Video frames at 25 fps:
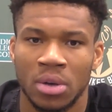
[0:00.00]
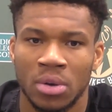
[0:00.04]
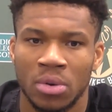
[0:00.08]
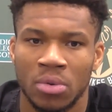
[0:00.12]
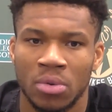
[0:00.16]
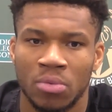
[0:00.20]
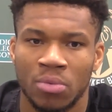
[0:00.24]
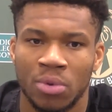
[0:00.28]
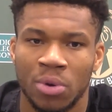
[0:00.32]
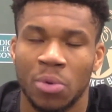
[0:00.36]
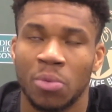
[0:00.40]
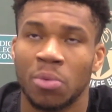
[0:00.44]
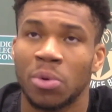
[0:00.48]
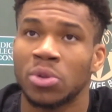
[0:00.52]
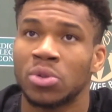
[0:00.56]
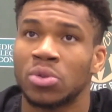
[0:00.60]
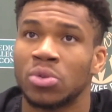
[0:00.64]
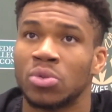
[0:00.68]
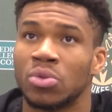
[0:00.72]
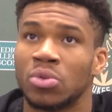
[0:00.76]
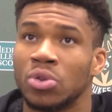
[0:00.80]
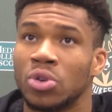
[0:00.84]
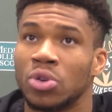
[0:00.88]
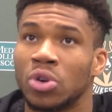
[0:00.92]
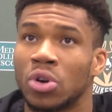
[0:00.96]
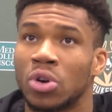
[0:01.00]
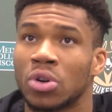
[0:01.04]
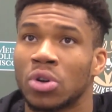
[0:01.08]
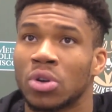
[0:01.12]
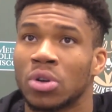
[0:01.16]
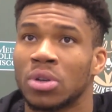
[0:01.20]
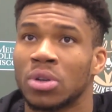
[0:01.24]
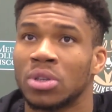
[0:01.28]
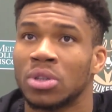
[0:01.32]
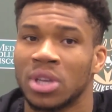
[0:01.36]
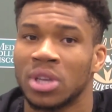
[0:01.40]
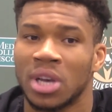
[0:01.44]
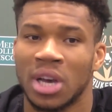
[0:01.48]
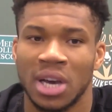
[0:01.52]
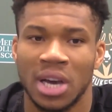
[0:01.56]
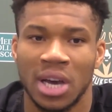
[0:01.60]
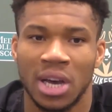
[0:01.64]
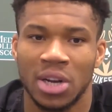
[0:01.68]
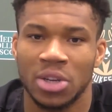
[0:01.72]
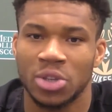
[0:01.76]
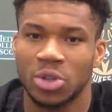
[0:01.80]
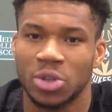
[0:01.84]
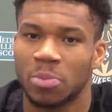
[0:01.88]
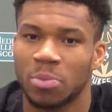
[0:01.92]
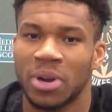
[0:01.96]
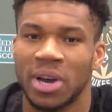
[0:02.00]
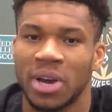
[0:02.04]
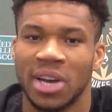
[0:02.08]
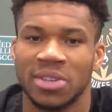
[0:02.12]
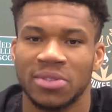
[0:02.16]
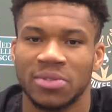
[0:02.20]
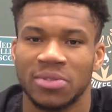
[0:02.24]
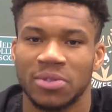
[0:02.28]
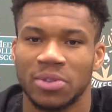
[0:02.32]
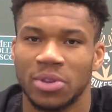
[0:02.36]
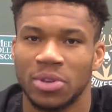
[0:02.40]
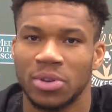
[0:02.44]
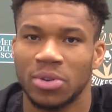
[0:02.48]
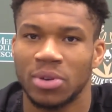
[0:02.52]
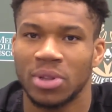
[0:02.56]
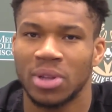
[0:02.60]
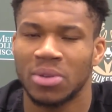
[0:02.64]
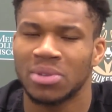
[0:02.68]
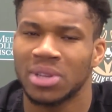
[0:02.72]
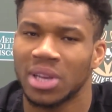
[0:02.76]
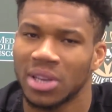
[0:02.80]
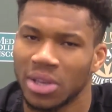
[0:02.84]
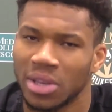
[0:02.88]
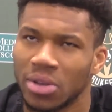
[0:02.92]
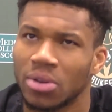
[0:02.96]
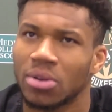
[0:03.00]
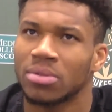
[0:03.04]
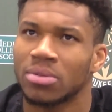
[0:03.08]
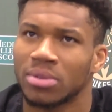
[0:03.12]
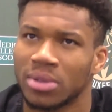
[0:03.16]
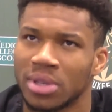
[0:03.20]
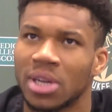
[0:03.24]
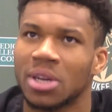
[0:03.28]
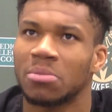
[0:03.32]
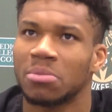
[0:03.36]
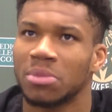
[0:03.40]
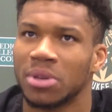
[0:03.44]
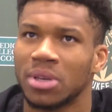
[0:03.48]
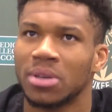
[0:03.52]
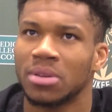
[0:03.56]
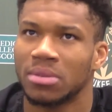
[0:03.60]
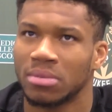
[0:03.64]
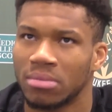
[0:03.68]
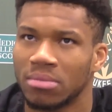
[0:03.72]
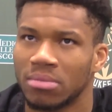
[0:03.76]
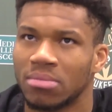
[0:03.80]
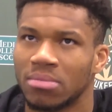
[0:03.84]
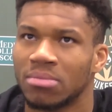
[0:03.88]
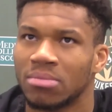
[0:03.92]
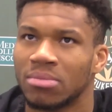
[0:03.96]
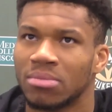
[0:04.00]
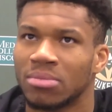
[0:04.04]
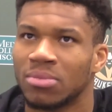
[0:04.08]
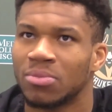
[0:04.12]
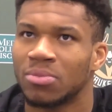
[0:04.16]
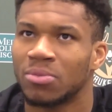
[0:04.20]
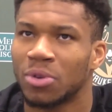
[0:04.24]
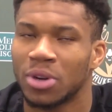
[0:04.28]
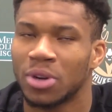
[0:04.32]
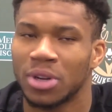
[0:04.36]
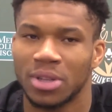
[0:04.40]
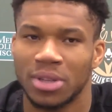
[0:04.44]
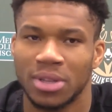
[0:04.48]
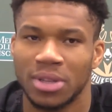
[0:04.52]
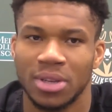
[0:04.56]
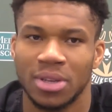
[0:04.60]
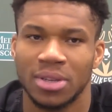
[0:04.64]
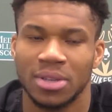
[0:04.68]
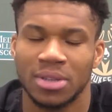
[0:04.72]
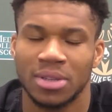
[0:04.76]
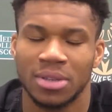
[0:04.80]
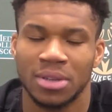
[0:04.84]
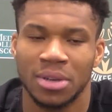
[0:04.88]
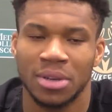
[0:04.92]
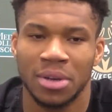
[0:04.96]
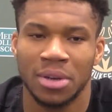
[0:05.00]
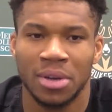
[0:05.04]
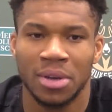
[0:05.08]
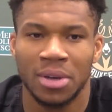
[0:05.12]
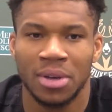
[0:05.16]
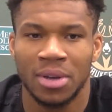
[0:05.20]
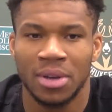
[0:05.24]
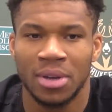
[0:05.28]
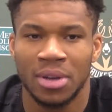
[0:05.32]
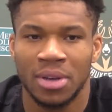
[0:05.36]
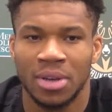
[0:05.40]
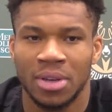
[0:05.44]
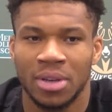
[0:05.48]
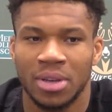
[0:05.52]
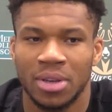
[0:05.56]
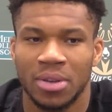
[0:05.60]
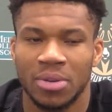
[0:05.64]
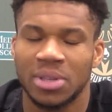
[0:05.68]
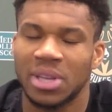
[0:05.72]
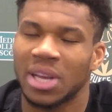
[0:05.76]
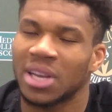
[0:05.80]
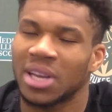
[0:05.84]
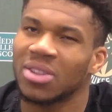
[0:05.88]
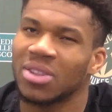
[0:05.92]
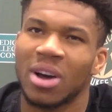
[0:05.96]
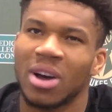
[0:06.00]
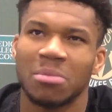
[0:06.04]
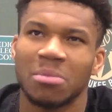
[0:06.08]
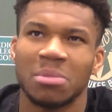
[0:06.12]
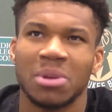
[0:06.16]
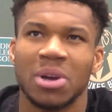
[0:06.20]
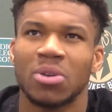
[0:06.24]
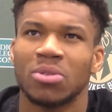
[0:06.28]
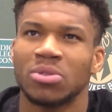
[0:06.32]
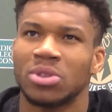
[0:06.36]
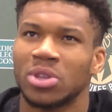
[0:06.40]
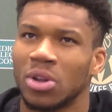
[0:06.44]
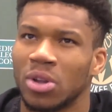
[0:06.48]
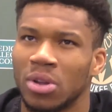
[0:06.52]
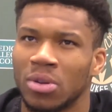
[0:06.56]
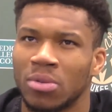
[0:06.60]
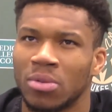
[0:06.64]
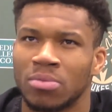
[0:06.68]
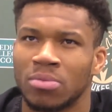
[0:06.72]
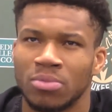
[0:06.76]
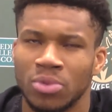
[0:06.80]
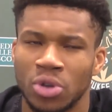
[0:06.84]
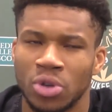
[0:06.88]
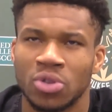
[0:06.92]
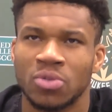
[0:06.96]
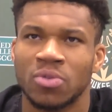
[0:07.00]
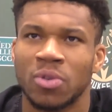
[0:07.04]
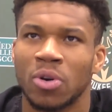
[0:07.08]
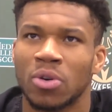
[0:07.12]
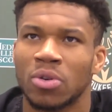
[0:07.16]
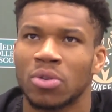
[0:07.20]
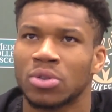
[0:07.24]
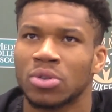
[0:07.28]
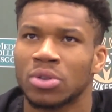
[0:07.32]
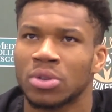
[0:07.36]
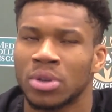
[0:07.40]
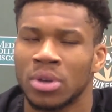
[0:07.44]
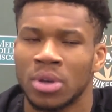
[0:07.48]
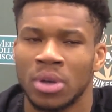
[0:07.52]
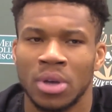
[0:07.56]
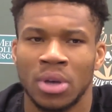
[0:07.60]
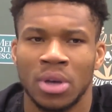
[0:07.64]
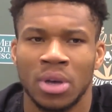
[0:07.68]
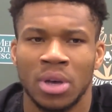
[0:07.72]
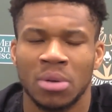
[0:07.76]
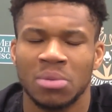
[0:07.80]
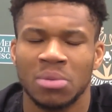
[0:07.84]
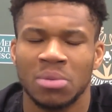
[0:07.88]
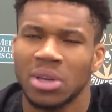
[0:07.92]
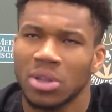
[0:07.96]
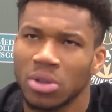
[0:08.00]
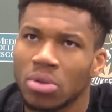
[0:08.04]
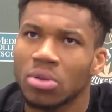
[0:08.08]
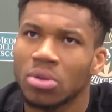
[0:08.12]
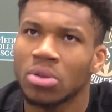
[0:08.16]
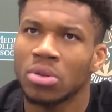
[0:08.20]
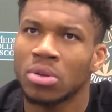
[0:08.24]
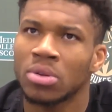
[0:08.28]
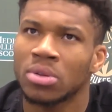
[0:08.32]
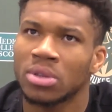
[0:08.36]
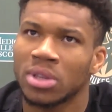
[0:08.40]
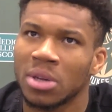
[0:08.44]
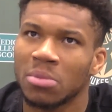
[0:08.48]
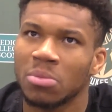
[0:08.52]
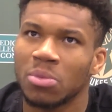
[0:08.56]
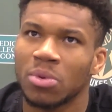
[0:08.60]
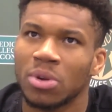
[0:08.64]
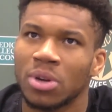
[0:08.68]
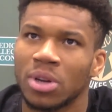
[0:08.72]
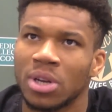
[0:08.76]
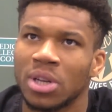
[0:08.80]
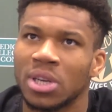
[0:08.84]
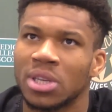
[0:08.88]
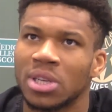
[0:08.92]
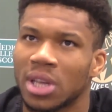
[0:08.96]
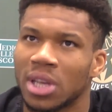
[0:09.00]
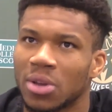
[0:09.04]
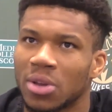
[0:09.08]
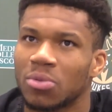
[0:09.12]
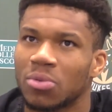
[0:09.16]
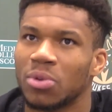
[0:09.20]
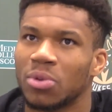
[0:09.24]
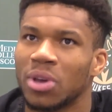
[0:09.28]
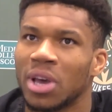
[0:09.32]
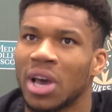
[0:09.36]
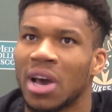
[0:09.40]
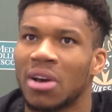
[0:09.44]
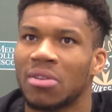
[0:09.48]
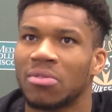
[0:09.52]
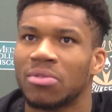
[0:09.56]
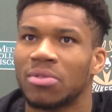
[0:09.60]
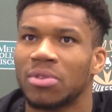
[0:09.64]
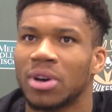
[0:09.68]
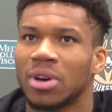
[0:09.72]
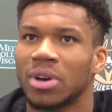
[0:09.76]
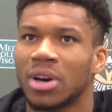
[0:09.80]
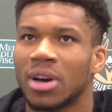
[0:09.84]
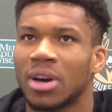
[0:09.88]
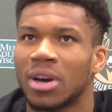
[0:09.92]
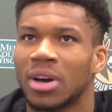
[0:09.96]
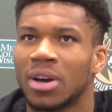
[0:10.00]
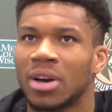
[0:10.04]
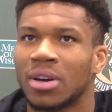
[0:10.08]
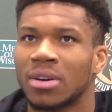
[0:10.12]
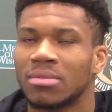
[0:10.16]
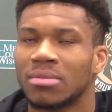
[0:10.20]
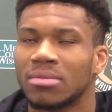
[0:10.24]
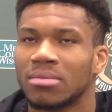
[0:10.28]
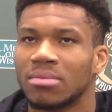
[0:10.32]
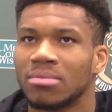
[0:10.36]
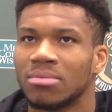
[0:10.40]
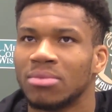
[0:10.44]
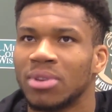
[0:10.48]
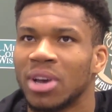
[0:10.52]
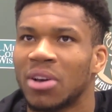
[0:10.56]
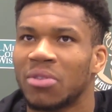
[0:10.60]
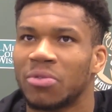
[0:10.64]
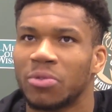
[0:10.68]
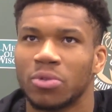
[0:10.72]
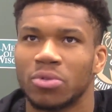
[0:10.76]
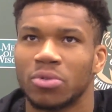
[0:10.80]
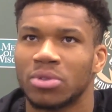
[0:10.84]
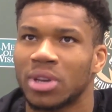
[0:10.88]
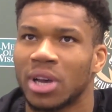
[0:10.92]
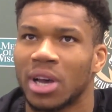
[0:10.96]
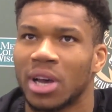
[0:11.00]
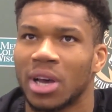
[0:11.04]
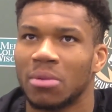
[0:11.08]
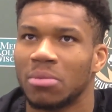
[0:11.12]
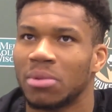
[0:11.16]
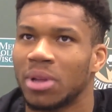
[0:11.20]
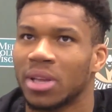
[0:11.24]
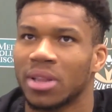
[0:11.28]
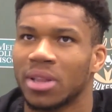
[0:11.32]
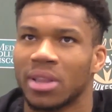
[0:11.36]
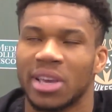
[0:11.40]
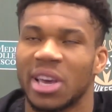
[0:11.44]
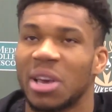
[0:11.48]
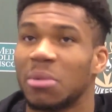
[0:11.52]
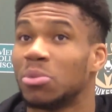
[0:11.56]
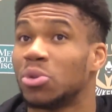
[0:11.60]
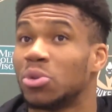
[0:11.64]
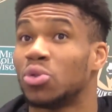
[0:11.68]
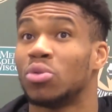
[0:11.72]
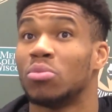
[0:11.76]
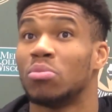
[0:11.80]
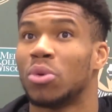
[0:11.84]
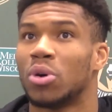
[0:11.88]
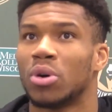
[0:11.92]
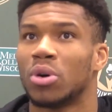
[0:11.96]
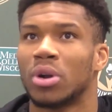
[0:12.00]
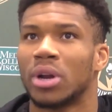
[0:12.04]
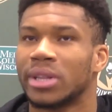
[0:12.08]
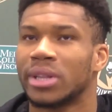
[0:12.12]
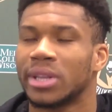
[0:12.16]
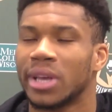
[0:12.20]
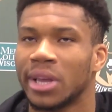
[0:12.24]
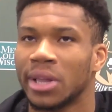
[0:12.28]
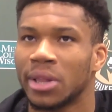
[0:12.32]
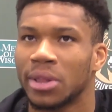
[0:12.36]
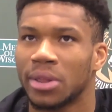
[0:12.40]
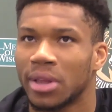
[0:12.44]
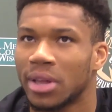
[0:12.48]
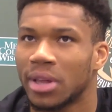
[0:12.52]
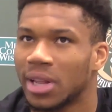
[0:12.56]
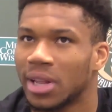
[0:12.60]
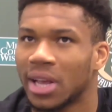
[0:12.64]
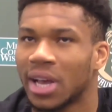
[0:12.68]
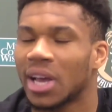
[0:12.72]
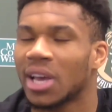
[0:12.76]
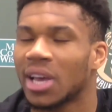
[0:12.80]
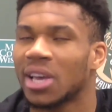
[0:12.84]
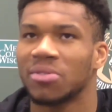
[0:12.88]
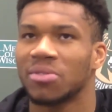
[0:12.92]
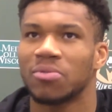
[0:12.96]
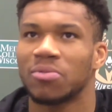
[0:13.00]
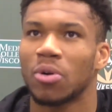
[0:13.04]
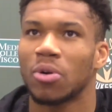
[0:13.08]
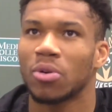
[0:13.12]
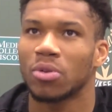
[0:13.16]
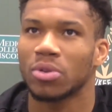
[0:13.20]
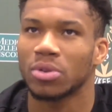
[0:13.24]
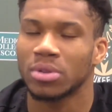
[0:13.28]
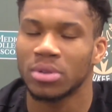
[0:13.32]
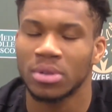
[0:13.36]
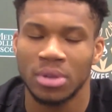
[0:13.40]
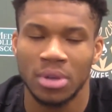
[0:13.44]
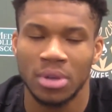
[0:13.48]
when we went to New York, he said, I got a surprise for you. And I was like, yo, tell me what it is. He was like, no, I'm not going to tell you. Just focus. I was like, no, no, no. Tell me what it is. Like, we have, uh, we have a few time. Like, the game's tomorrow at 8.30. Like, I can focus.